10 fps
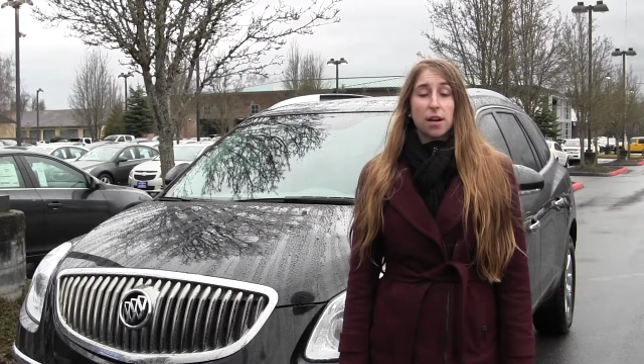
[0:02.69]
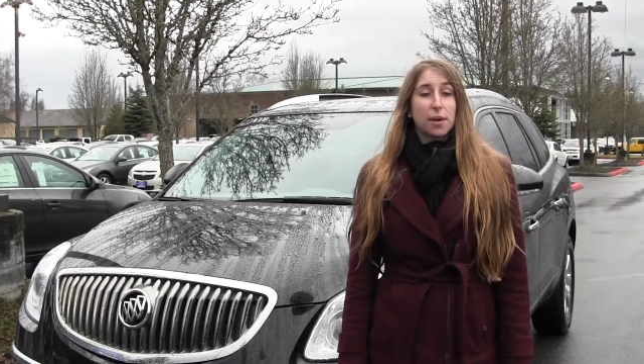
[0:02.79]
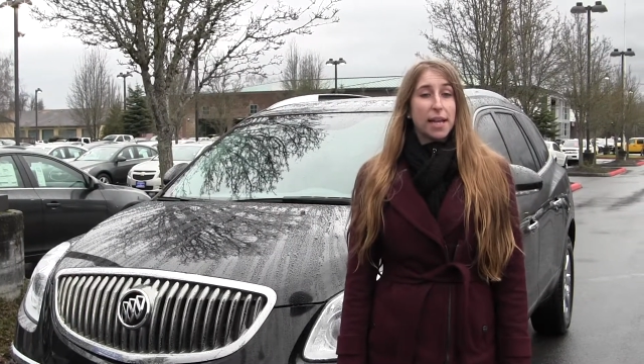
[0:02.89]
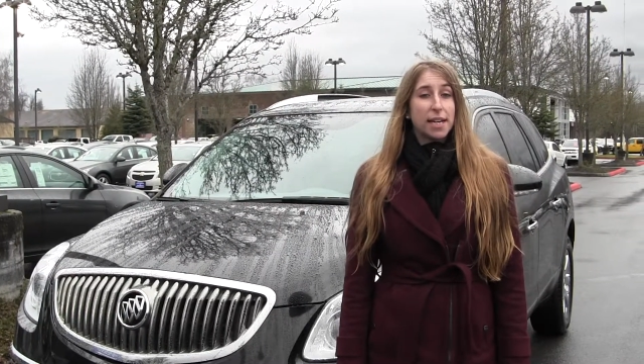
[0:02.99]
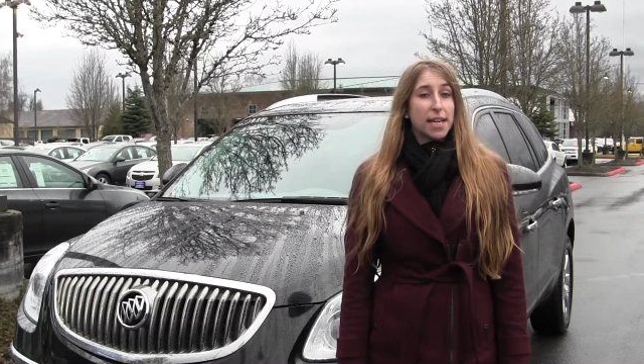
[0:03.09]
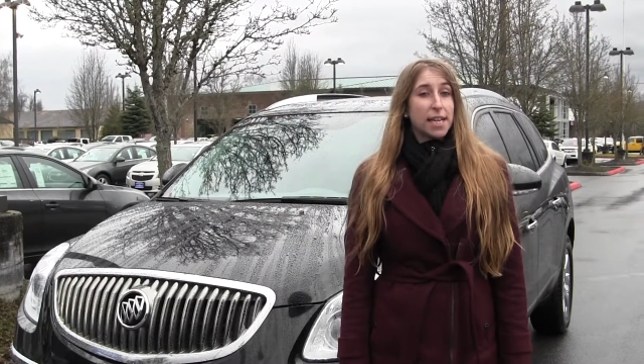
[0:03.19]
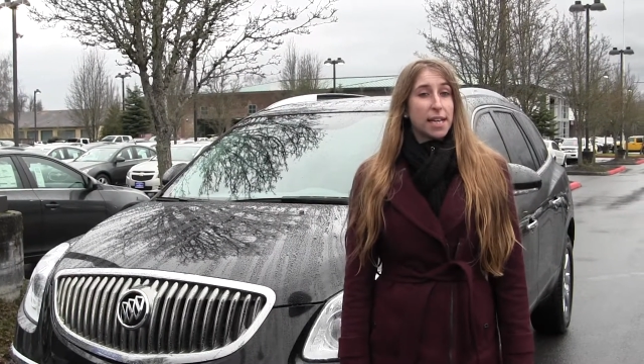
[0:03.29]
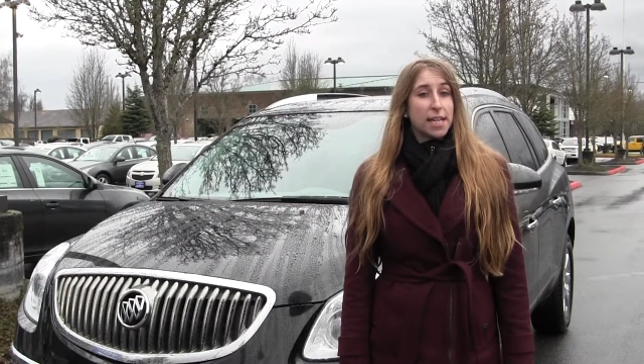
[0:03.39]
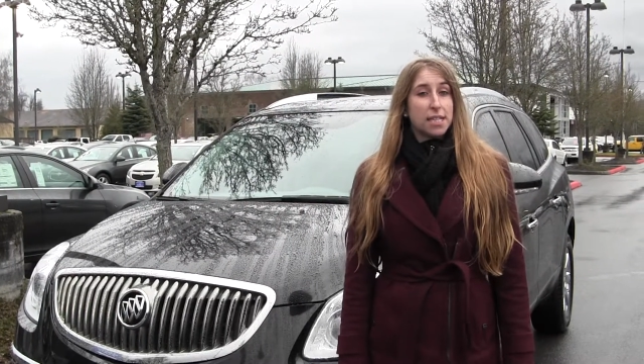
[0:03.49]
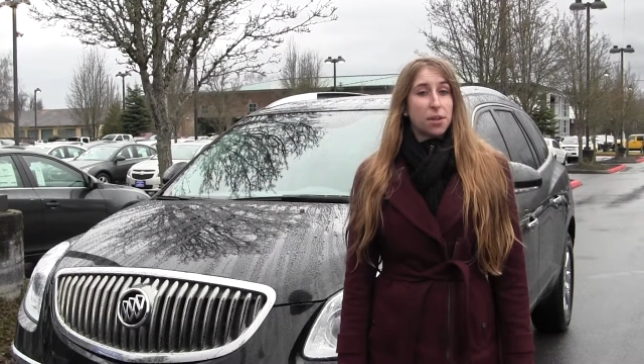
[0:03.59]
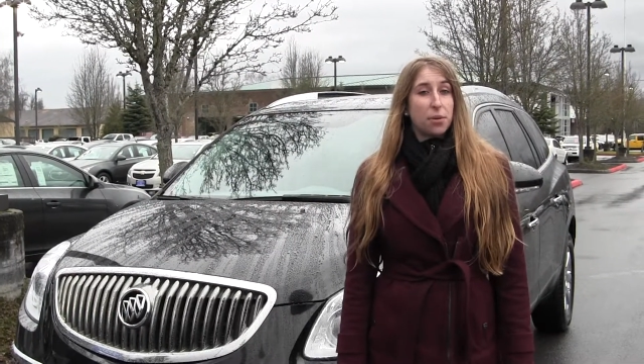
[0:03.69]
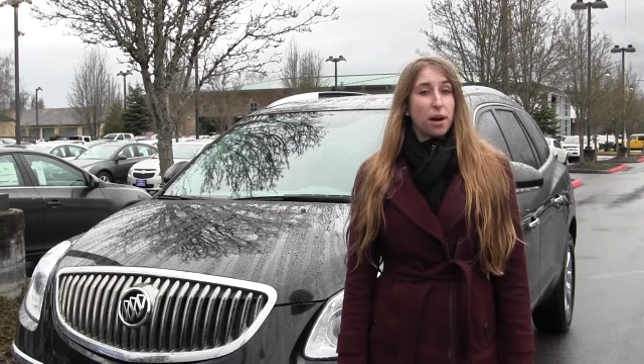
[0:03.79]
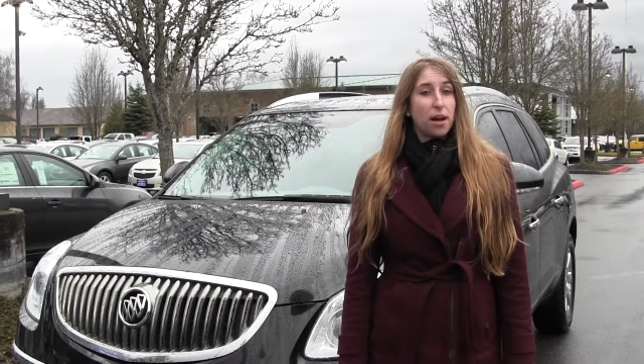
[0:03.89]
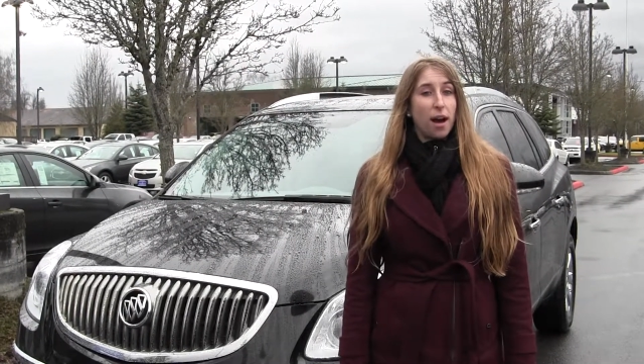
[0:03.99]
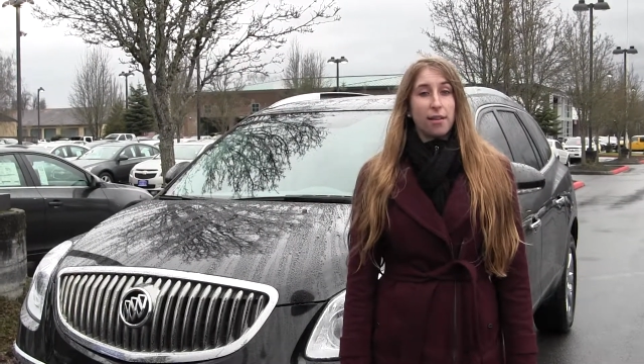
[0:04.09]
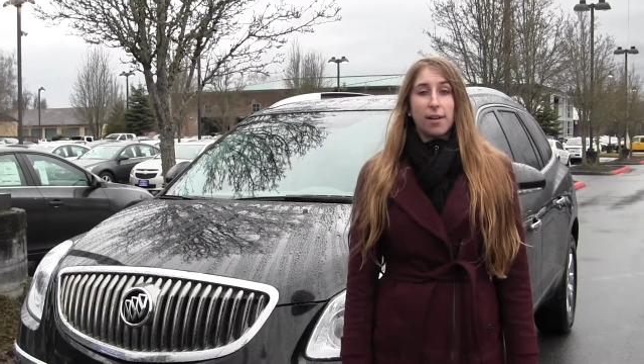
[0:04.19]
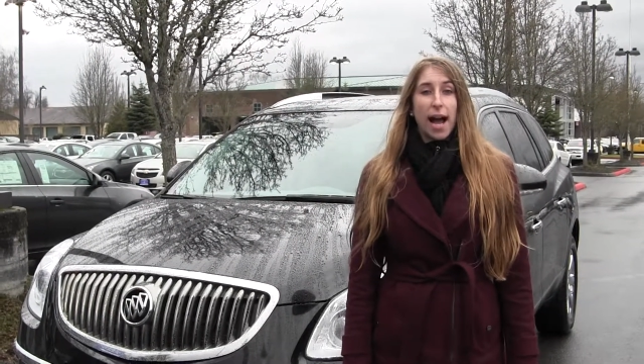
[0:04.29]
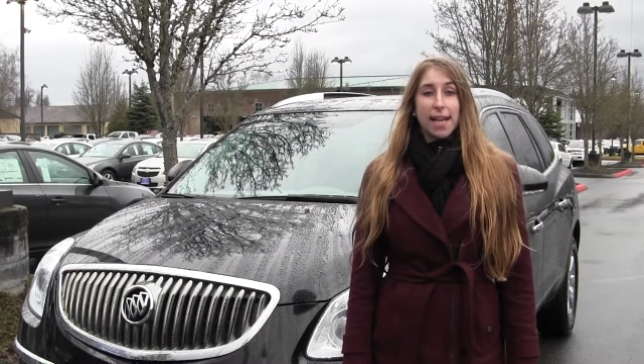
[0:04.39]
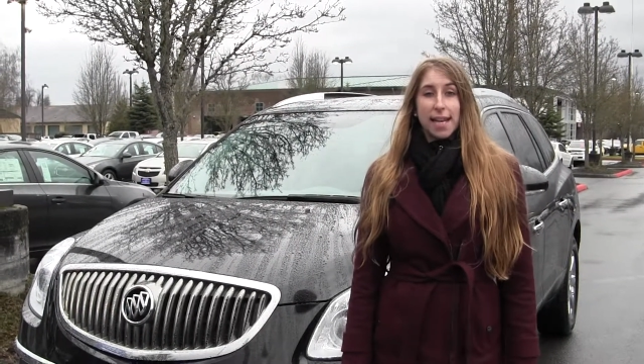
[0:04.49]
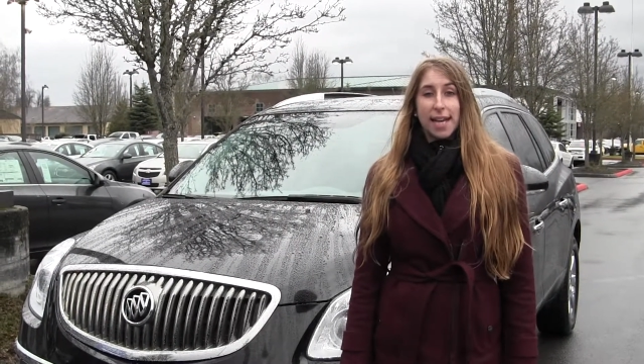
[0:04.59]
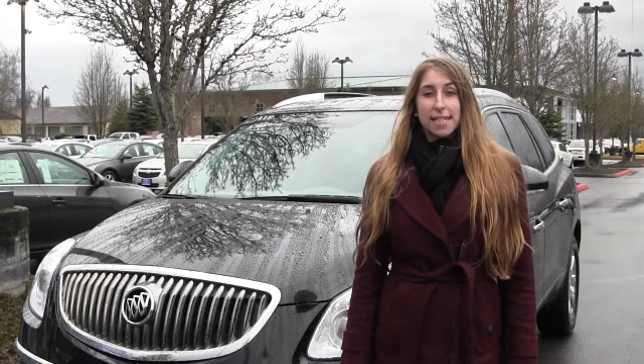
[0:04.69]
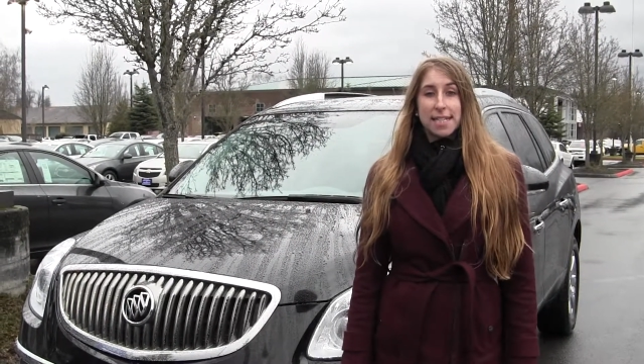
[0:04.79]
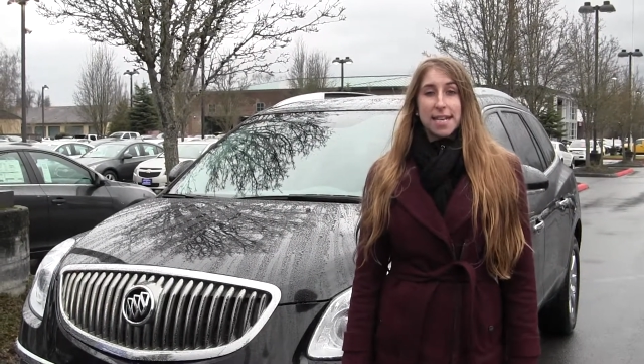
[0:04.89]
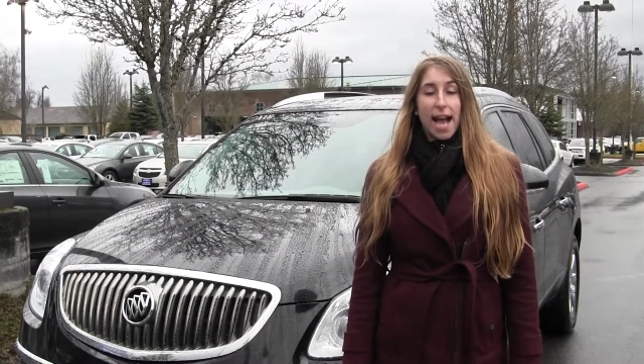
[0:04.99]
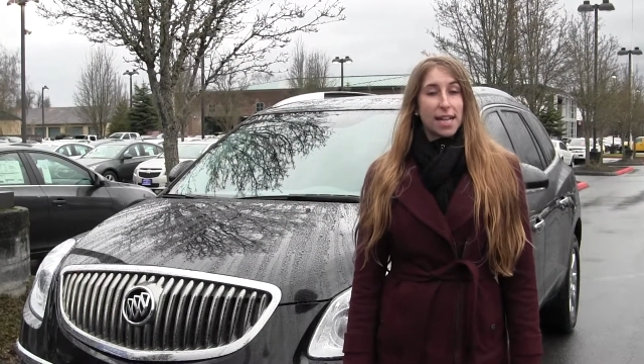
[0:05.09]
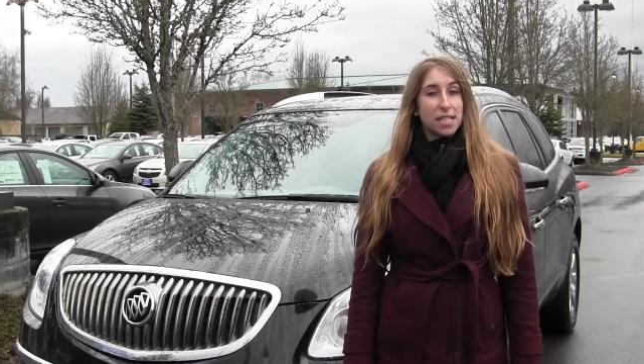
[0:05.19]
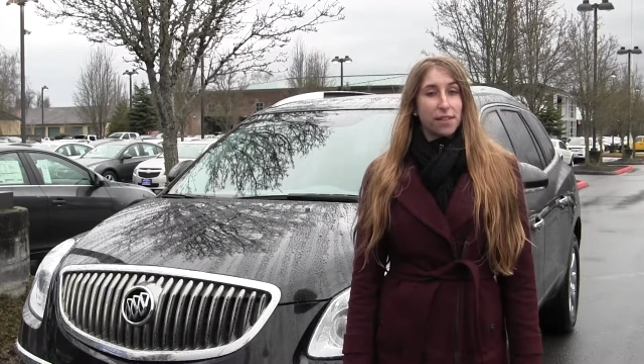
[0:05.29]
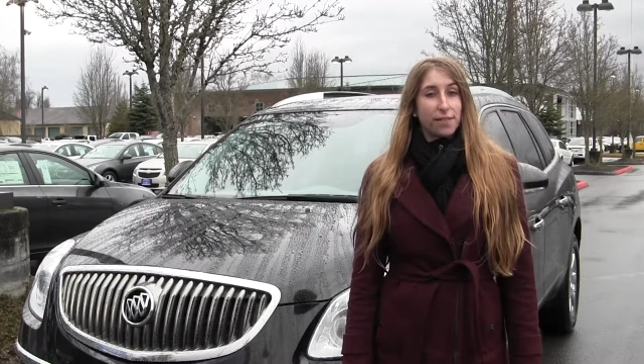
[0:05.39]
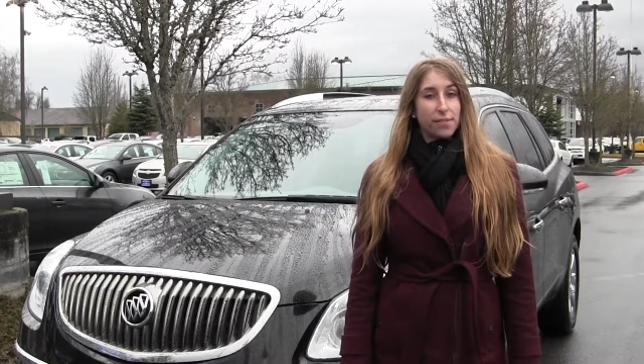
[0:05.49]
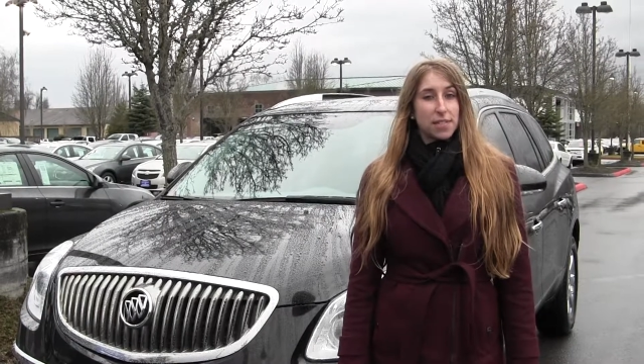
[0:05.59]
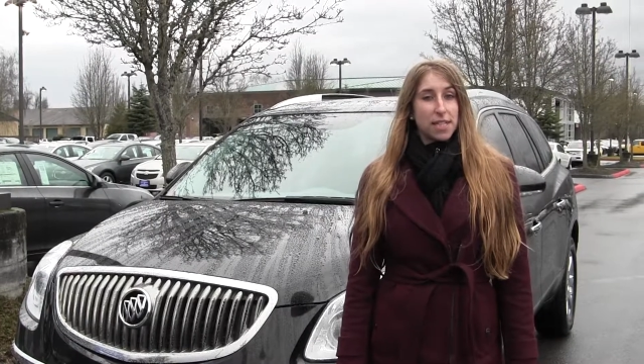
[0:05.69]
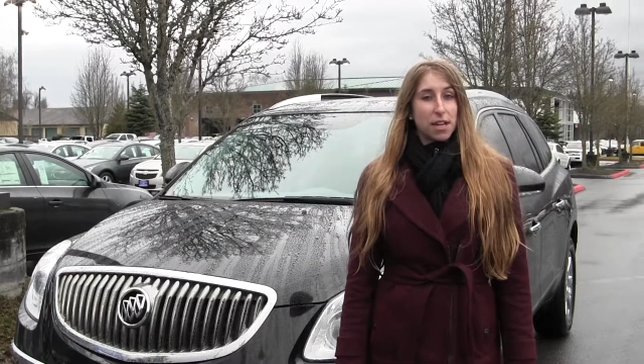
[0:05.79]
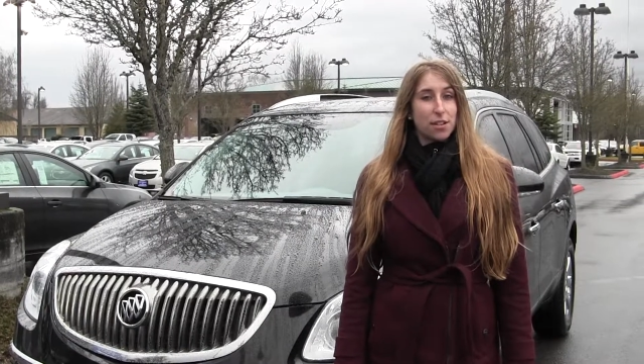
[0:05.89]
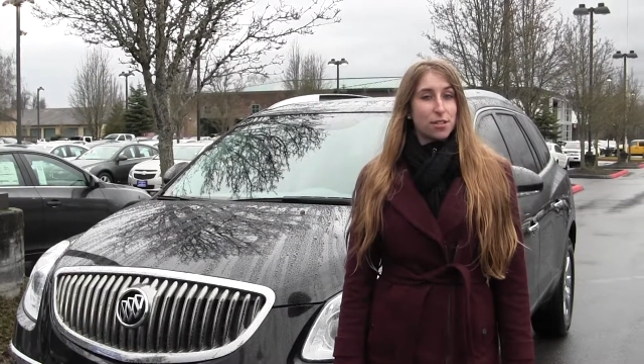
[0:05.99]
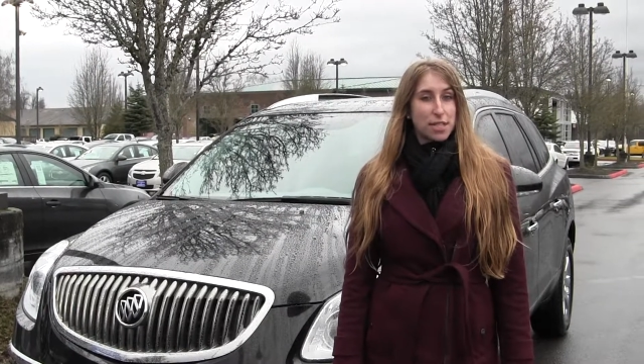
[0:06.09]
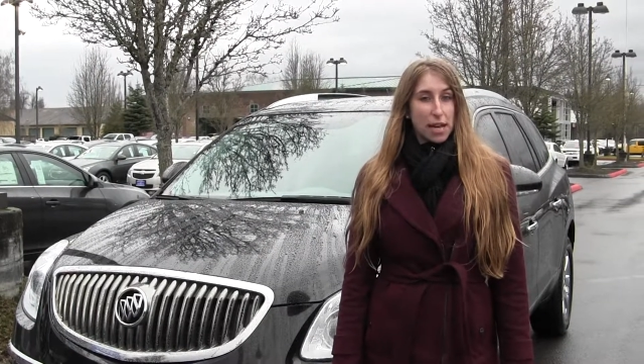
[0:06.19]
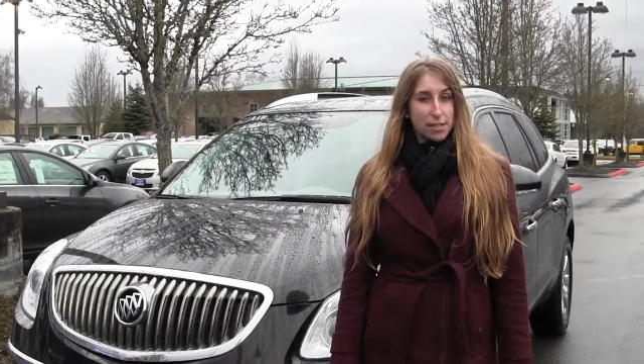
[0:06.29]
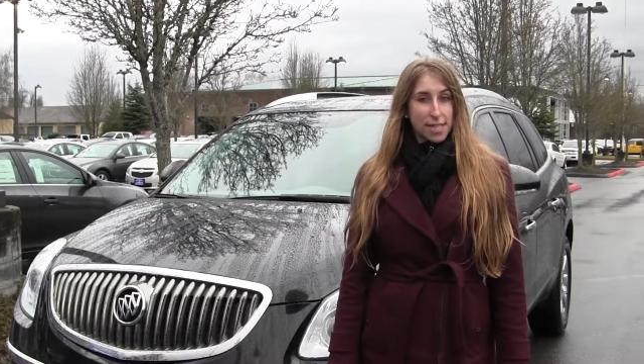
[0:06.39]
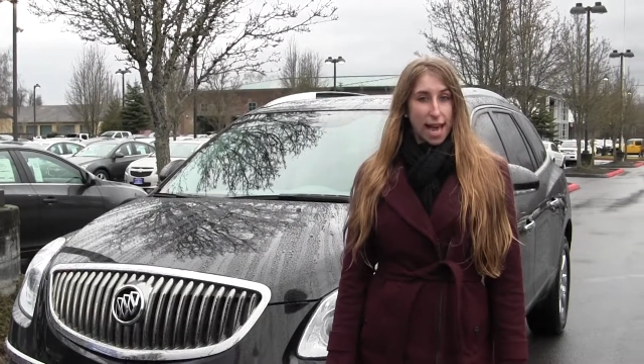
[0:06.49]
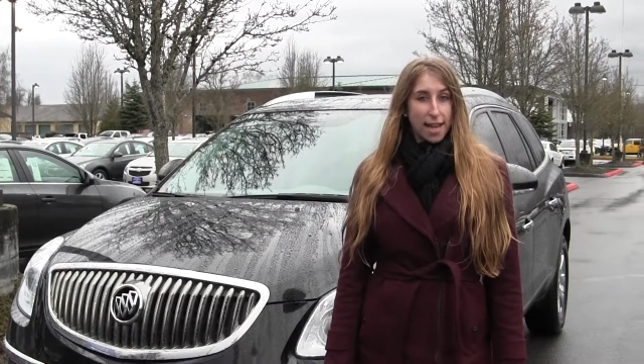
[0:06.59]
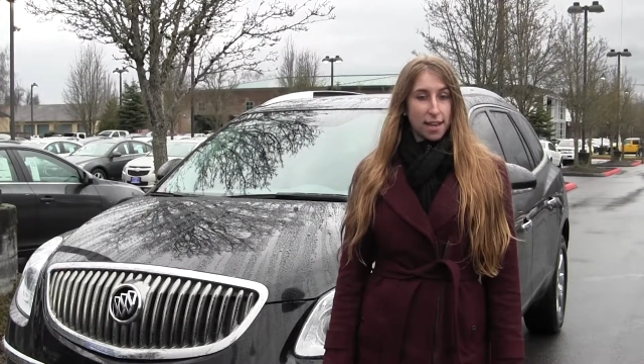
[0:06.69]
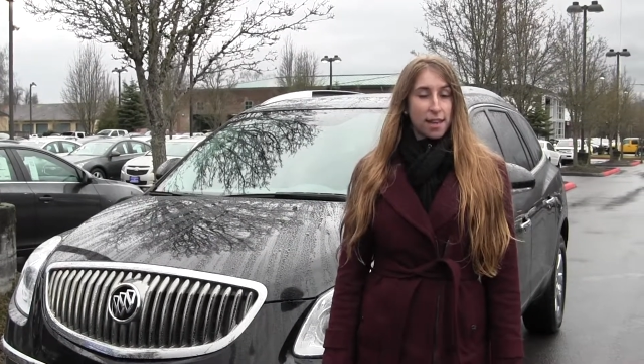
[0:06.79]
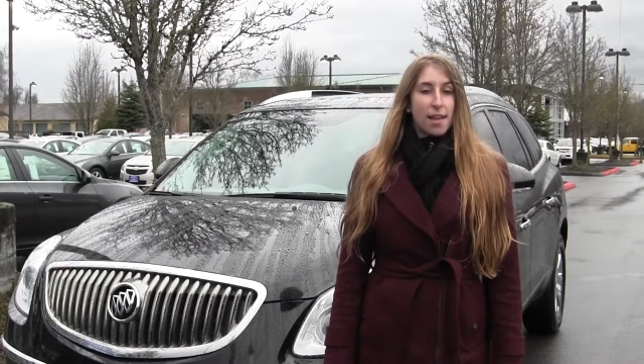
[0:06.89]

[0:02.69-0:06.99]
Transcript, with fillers: located in Issaquah off I-90, exit 15 on your south side.